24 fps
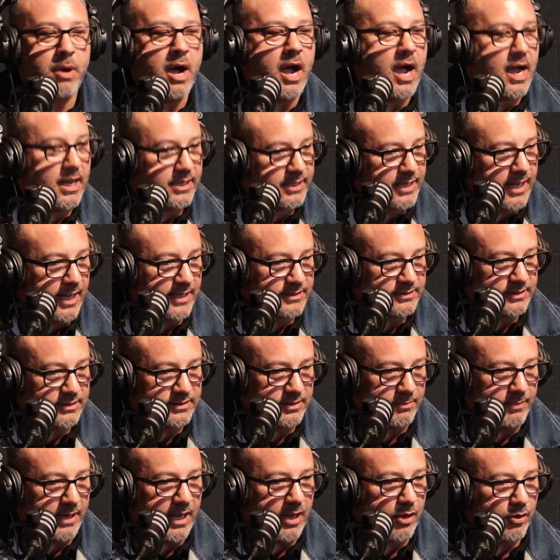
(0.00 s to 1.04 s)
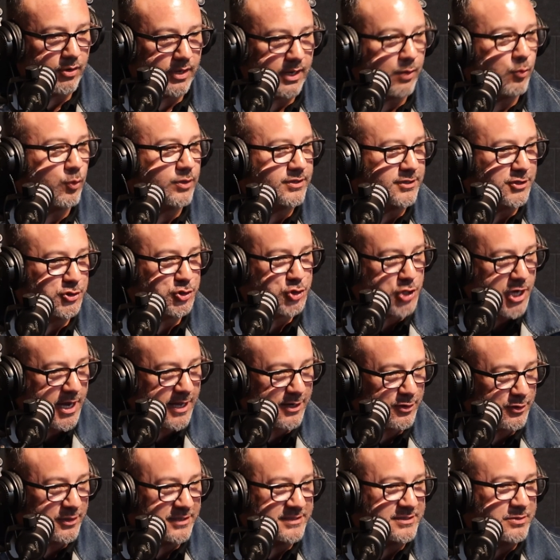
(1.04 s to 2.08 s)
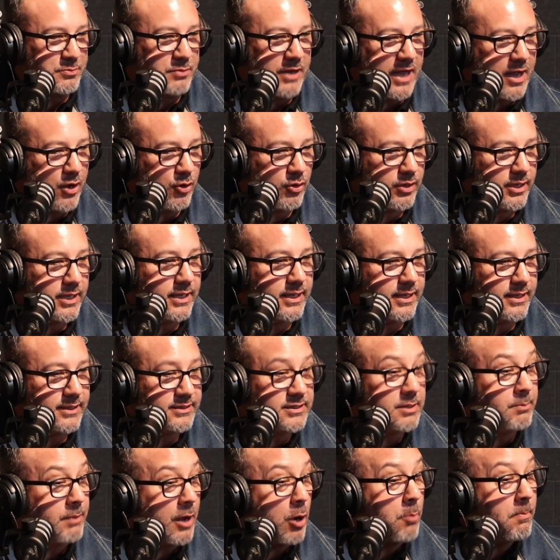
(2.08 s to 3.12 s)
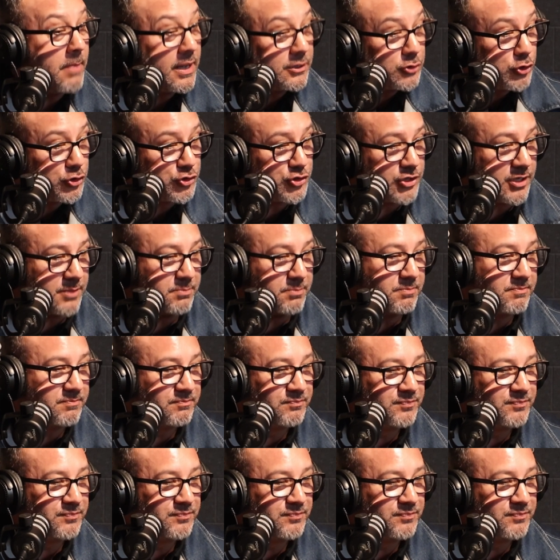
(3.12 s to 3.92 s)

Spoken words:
podcast is about and what the channel is about mentorship.